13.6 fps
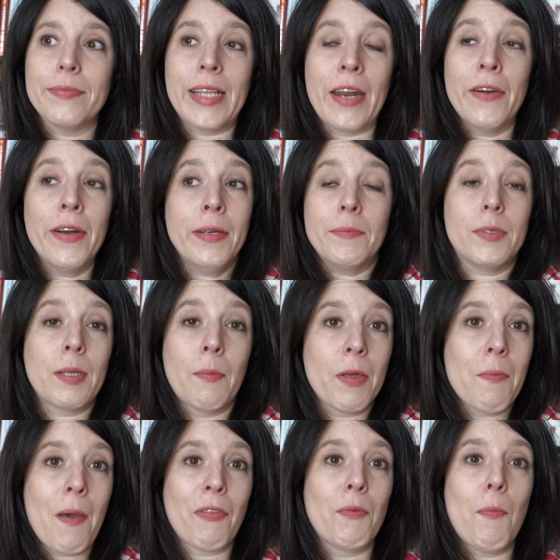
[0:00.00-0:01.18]
I don't know,
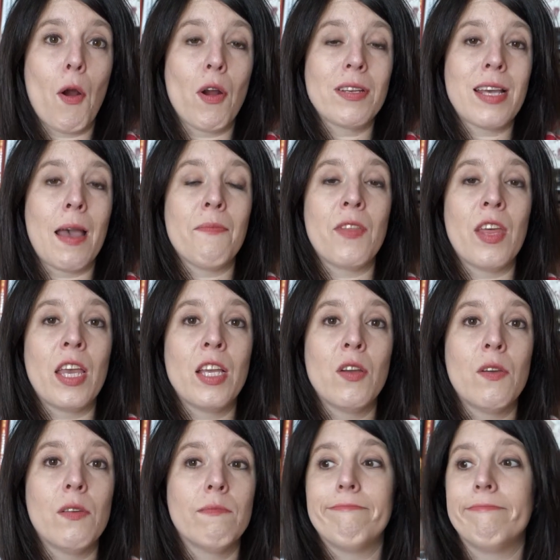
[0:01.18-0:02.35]
something about the part-time
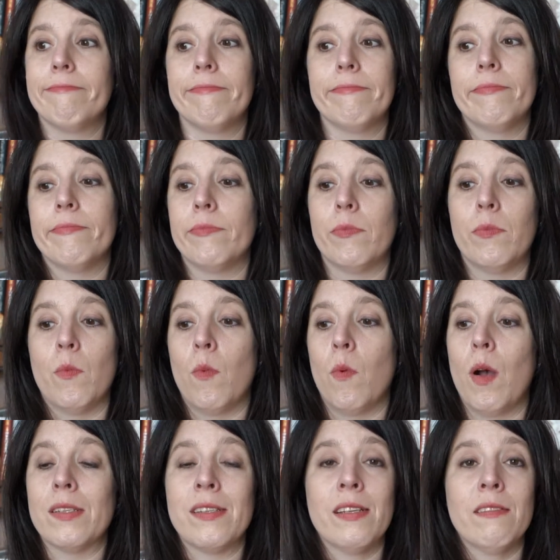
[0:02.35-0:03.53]
thing
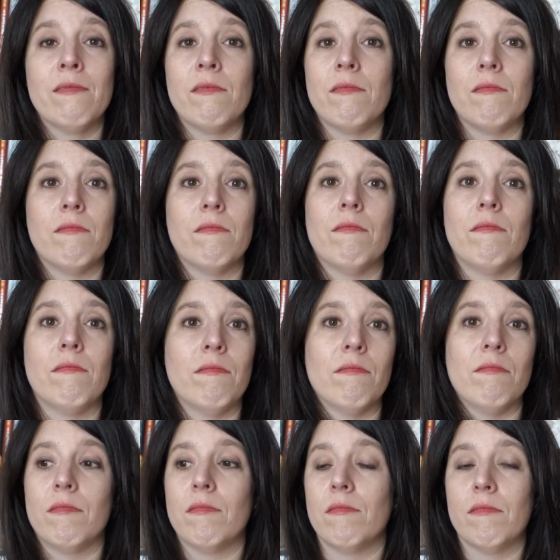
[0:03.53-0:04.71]
wasn't
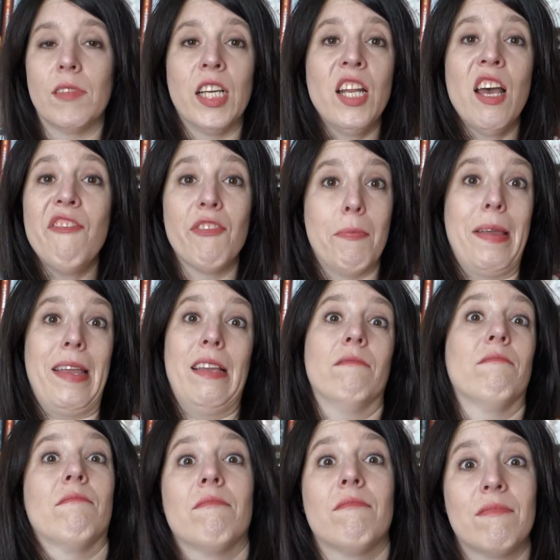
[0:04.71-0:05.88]
enough for me.
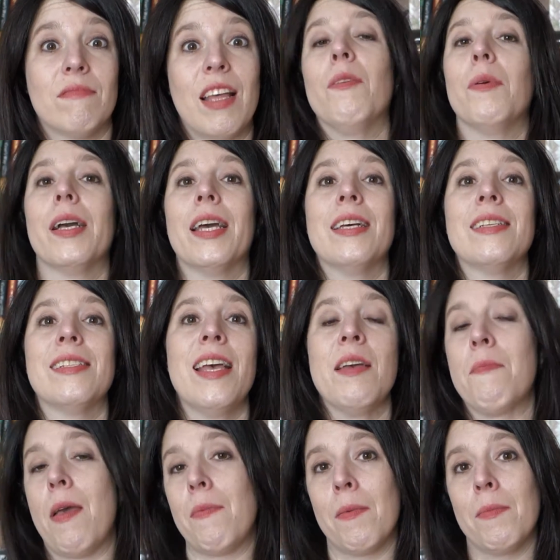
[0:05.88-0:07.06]
What can I say?
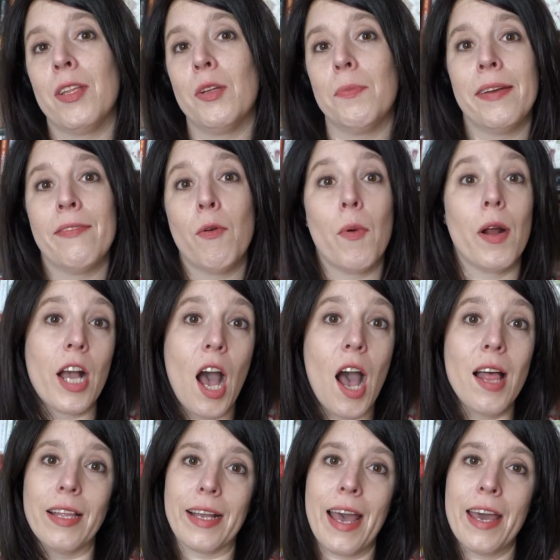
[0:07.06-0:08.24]
Maybe I'm a little bit of a
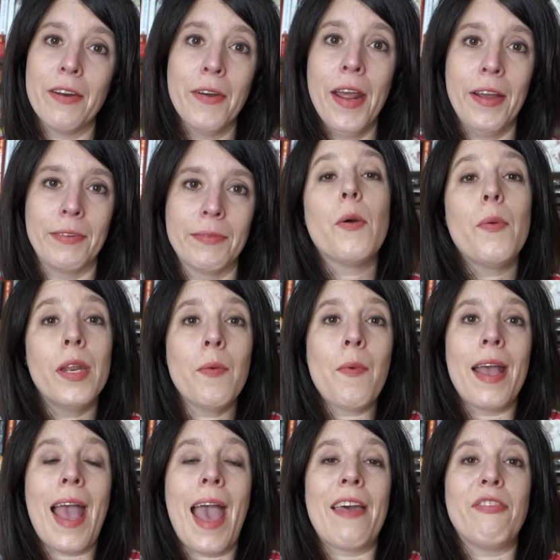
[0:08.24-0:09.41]
workaholic, I don't know. So
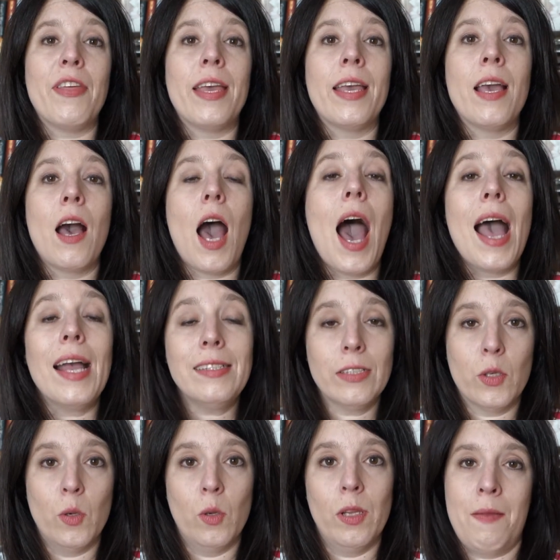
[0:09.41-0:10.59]
anyway, at the high
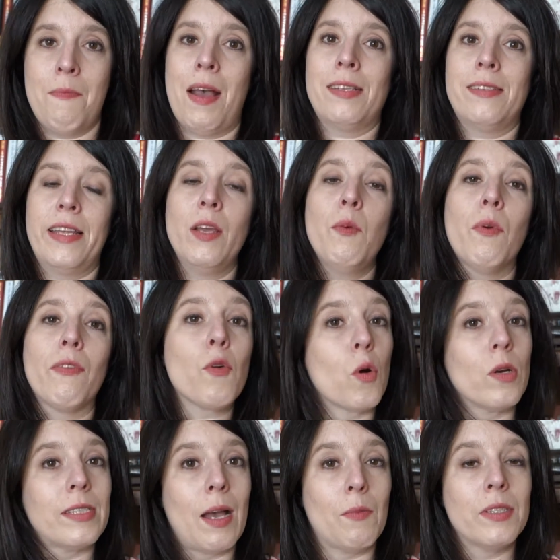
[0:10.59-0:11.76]
school in my city, where of
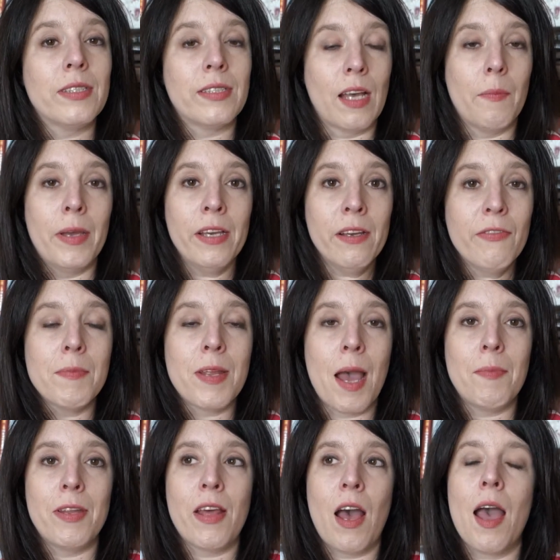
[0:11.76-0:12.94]
course I was subbing from
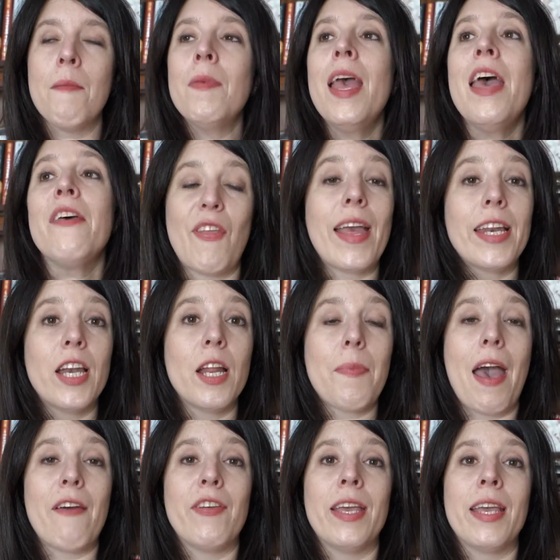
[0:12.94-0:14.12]
time to time, they ended up
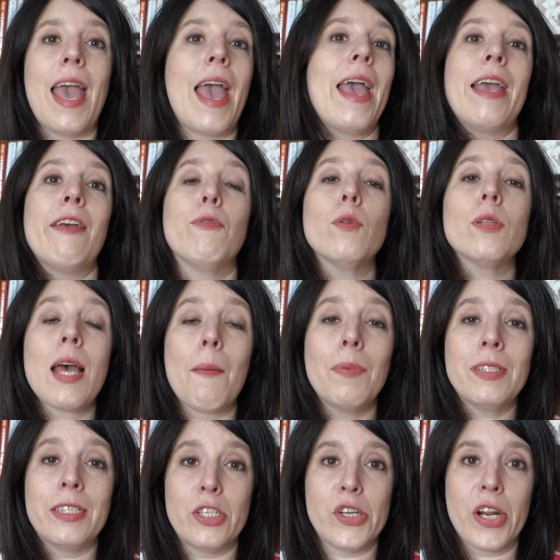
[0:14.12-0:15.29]
having a full-time
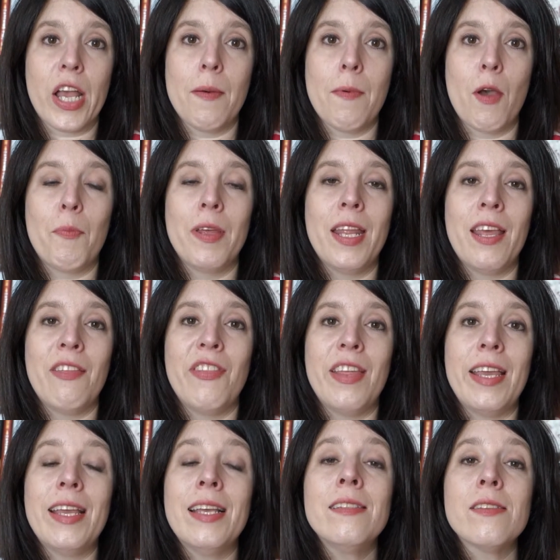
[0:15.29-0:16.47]
position come open in
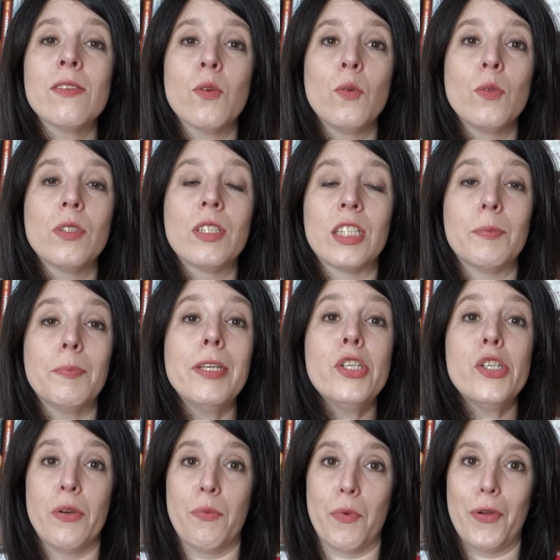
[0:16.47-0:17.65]
the in-school
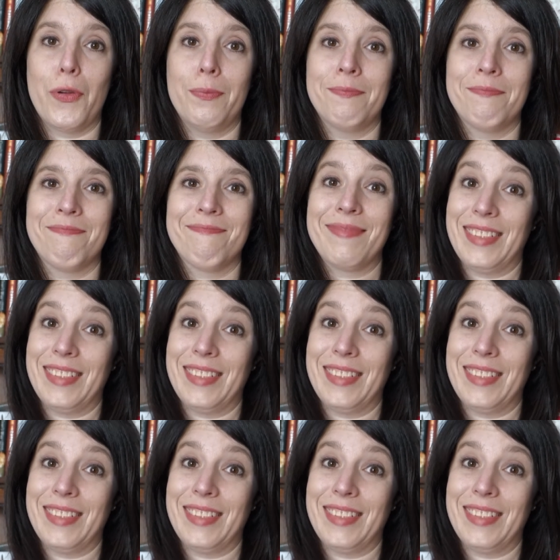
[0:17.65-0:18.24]
suspension room.